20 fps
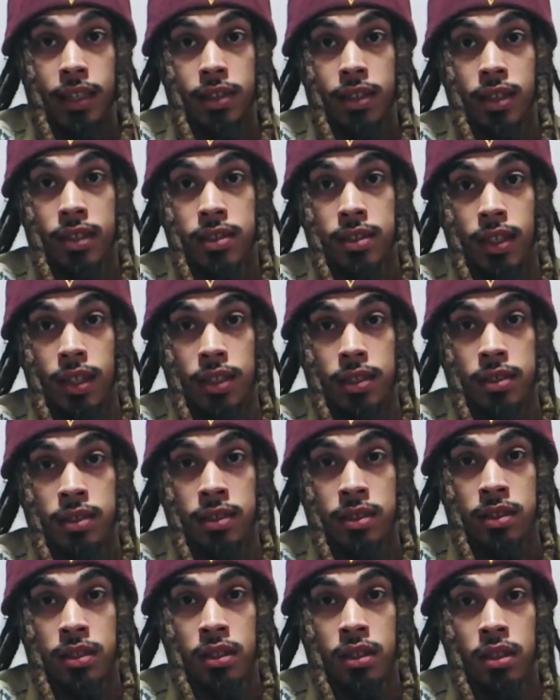dictates
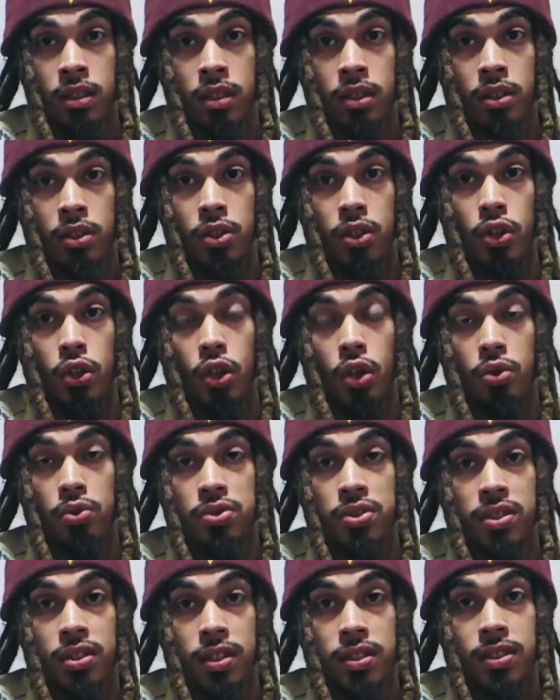the notes,
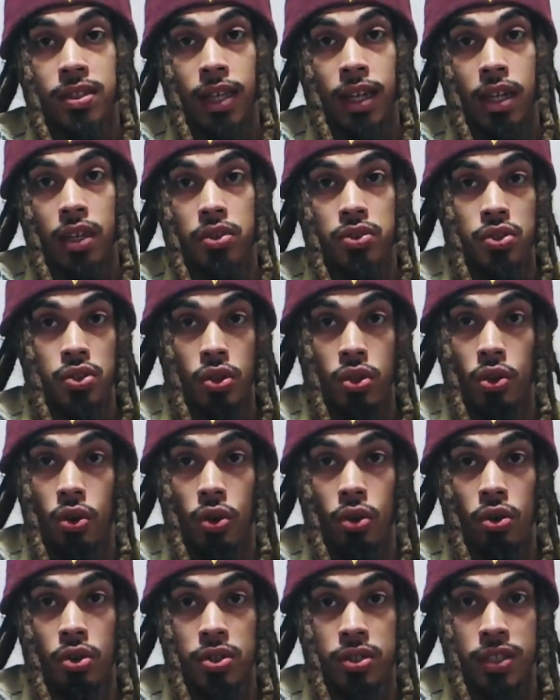the sounds, the
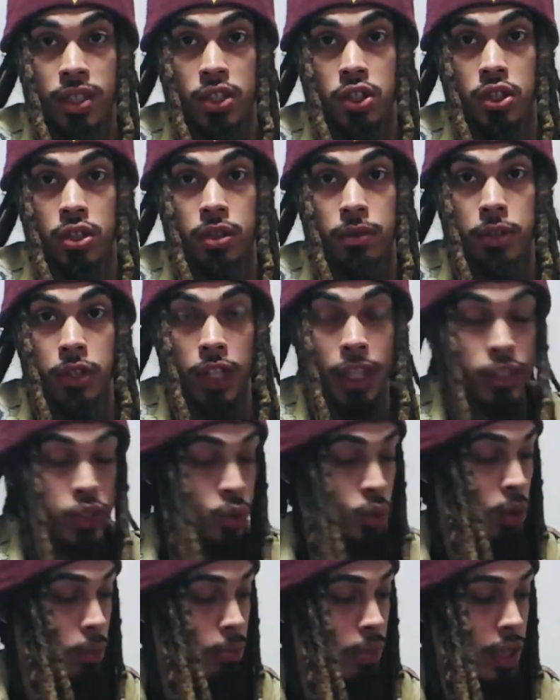chords that you
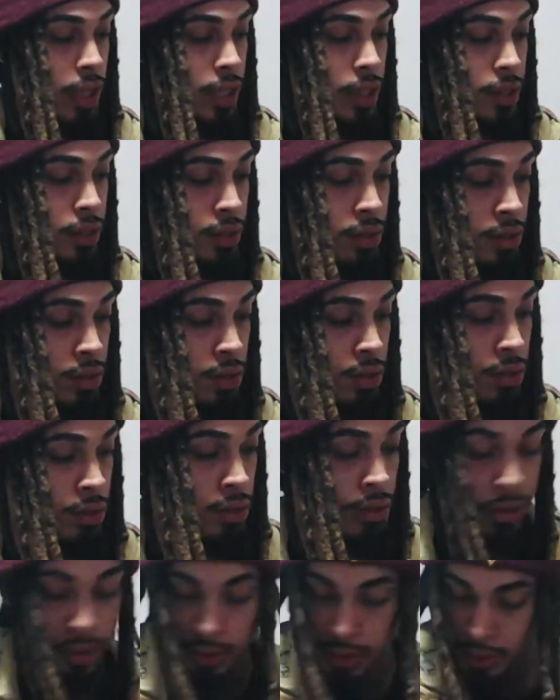are playing.
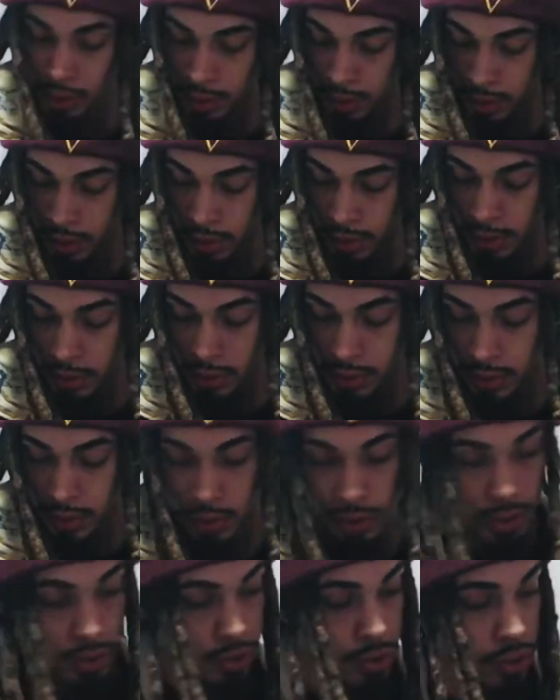
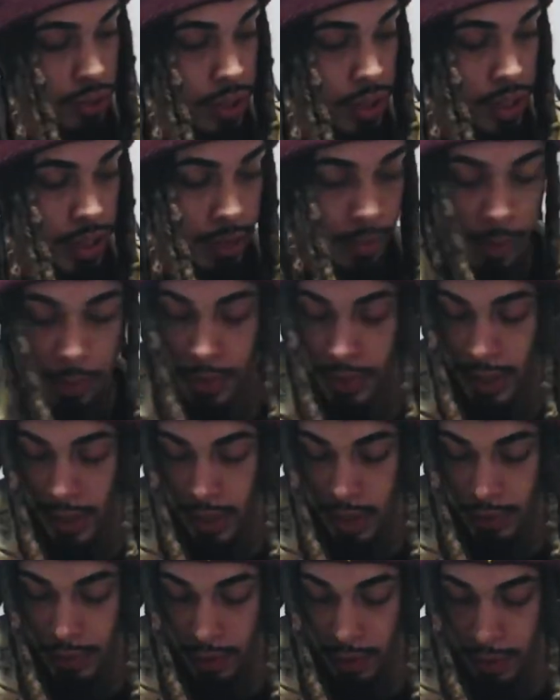So you could come up with any
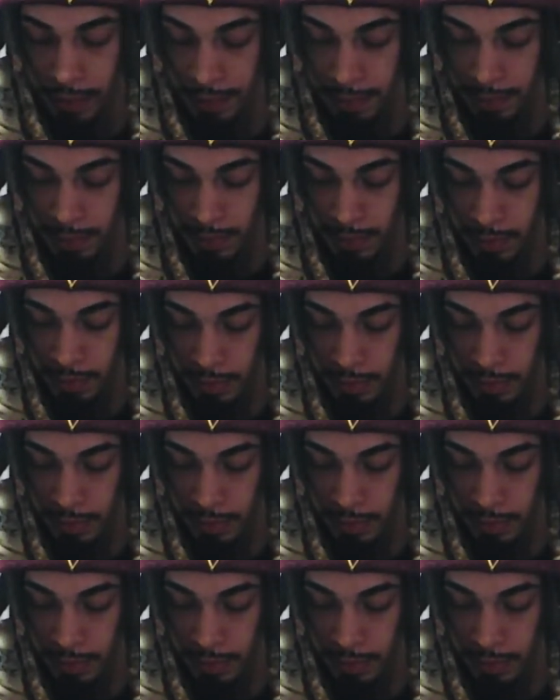rhythm. You